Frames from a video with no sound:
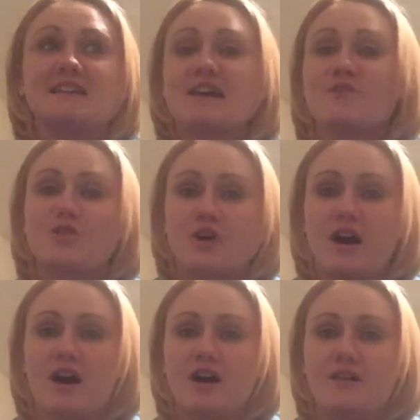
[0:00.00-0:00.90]
never
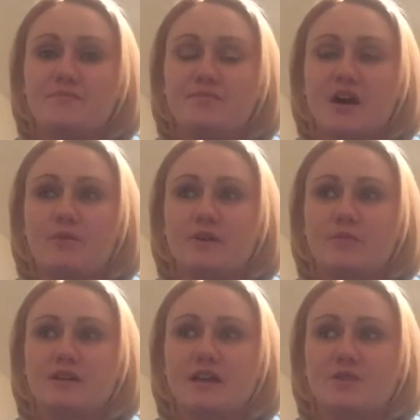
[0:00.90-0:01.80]
thought that we
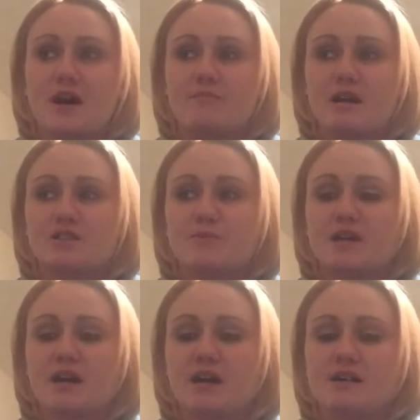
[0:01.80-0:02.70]
would get that much
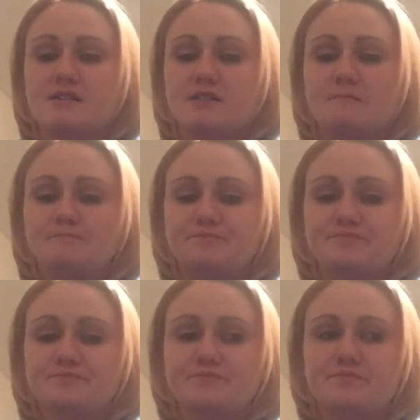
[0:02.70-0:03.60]
because,
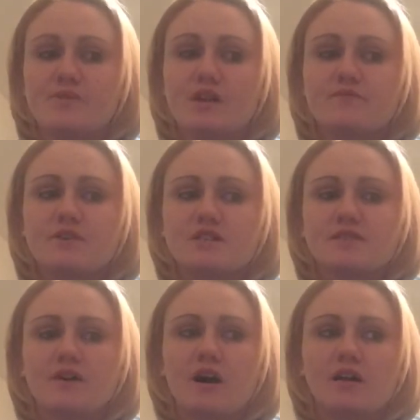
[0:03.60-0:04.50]
first
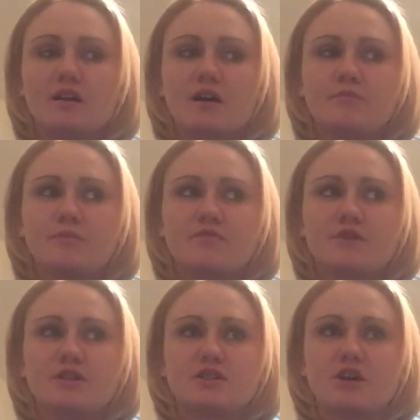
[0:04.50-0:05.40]
of all, when we
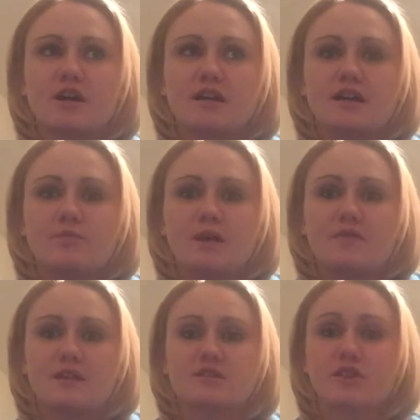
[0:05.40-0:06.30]
first started with
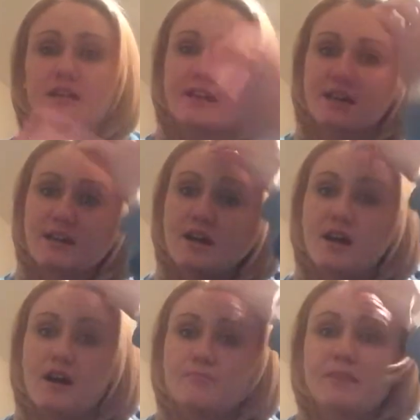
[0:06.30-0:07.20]
this clinic,
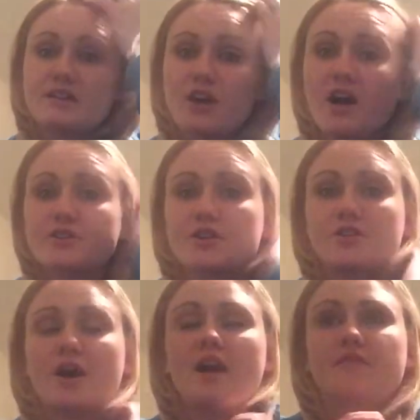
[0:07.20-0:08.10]
my doctor
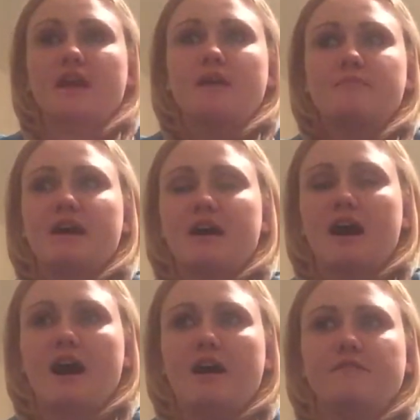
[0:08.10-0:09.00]
thought that I might
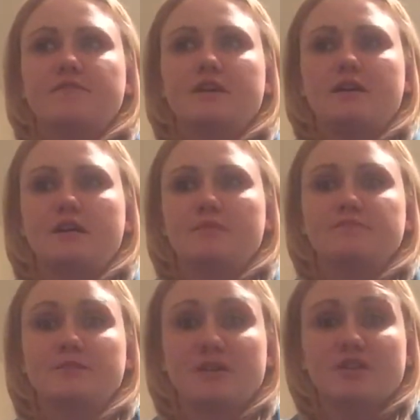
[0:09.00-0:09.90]
have
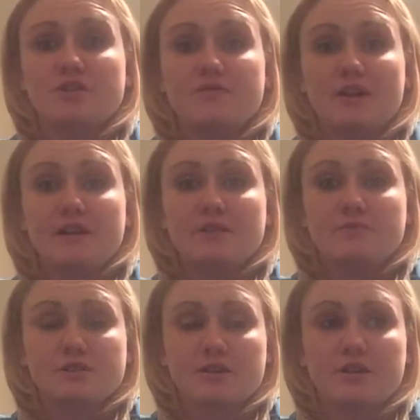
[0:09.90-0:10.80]
diminished ovarian
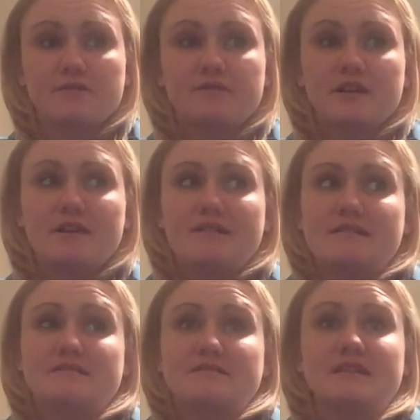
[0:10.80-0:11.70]
reserve.
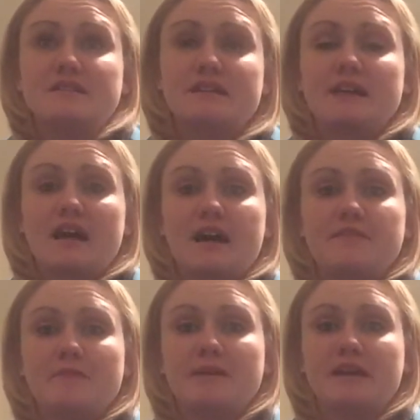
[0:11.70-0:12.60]
Didn't think I had
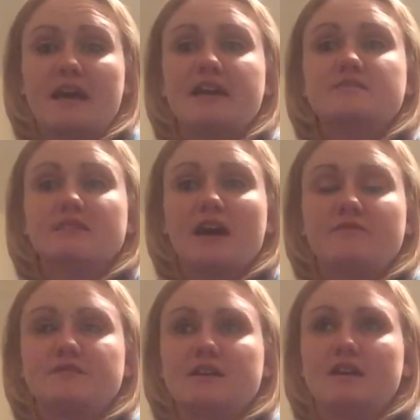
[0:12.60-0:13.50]
that many eggs
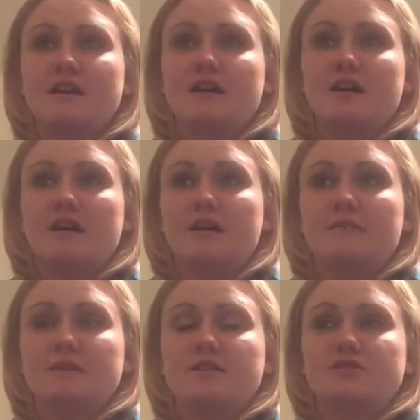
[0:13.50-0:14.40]
left.
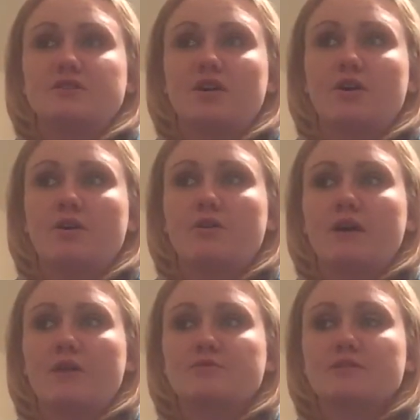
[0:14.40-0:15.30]
And so
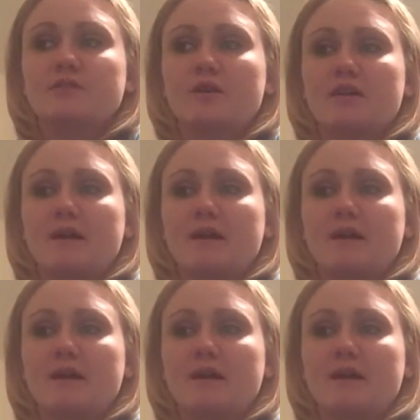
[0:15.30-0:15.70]
I was really worried